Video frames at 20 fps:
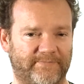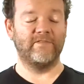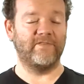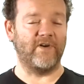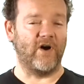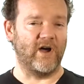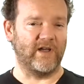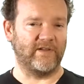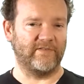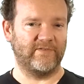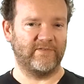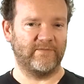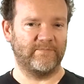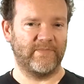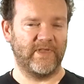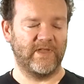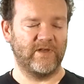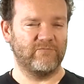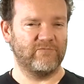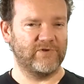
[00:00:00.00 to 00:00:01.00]
Five,
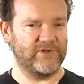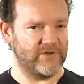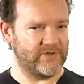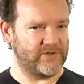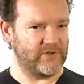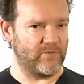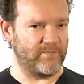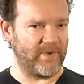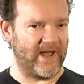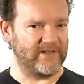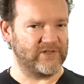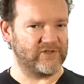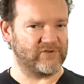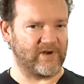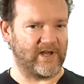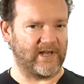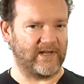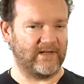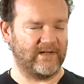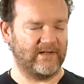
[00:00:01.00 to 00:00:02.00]
reduce your bounce
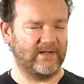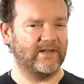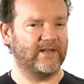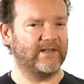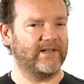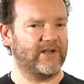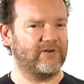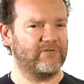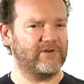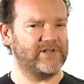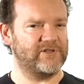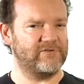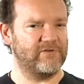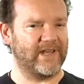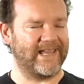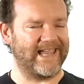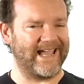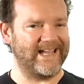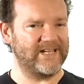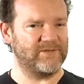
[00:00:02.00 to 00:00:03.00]
rate and increase your
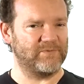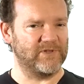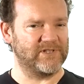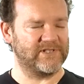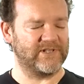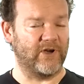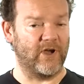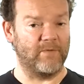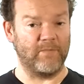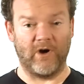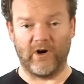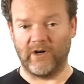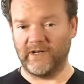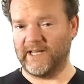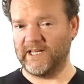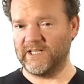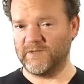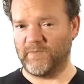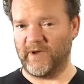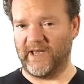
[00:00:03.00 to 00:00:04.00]
engagement time on
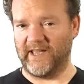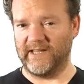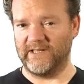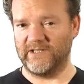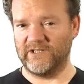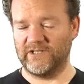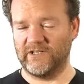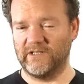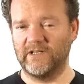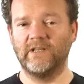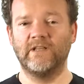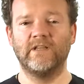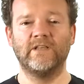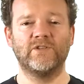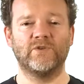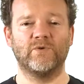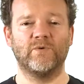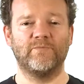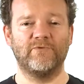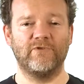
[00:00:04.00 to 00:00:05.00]
each page
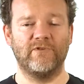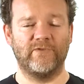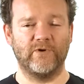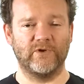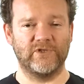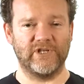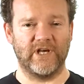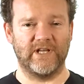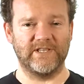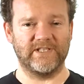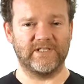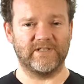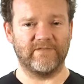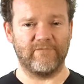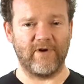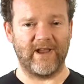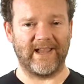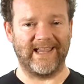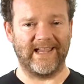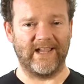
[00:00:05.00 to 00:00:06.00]
to improve your chances
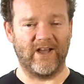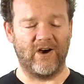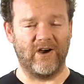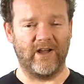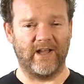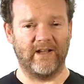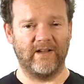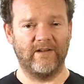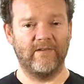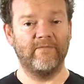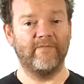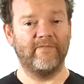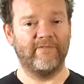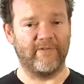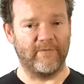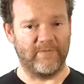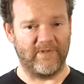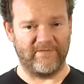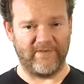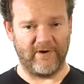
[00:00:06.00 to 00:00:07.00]
of ranking higher
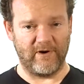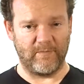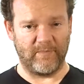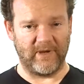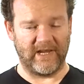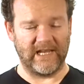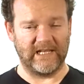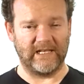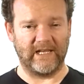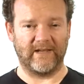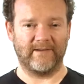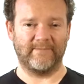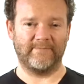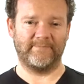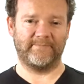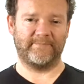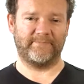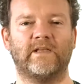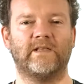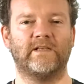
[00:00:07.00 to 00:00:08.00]
from the very beginning.
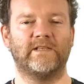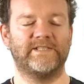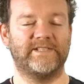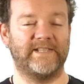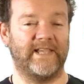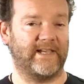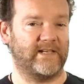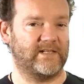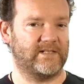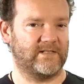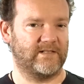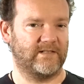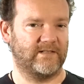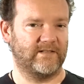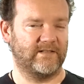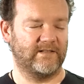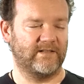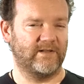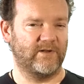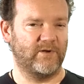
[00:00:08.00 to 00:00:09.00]
Six,
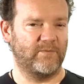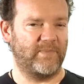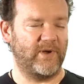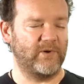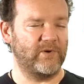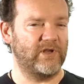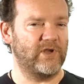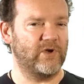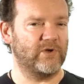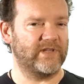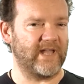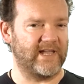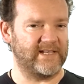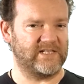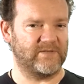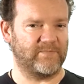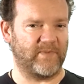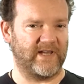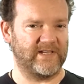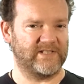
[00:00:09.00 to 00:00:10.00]
building your
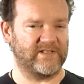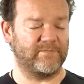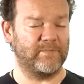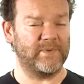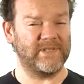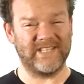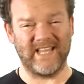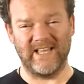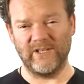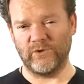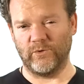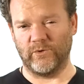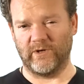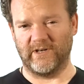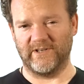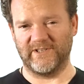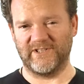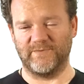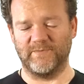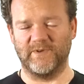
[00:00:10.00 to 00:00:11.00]
database of potential
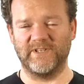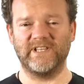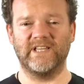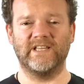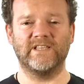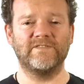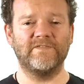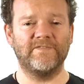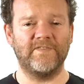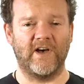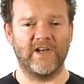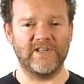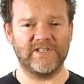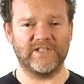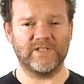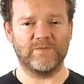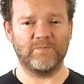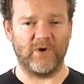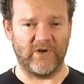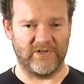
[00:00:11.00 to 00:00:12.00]
customers as
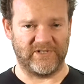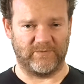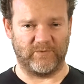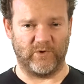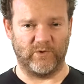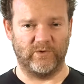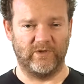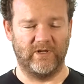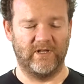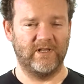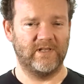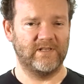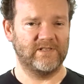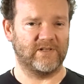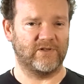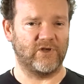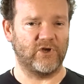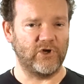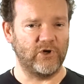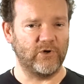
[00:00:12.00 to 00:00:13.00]
fast as possible
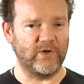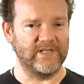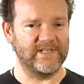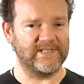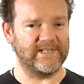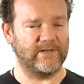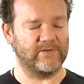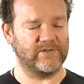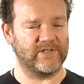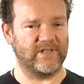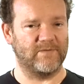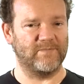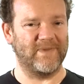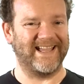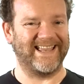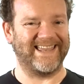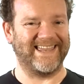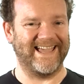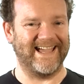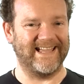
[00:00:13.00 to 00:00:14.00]
so that you can sell to them
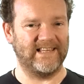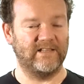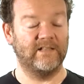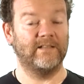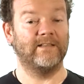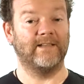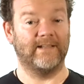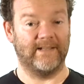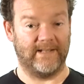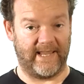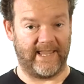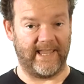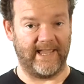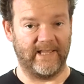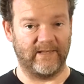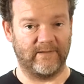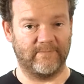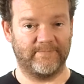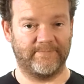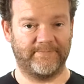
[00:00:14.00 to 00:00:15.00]
again and
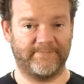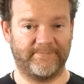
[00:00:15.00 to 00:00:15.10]
again.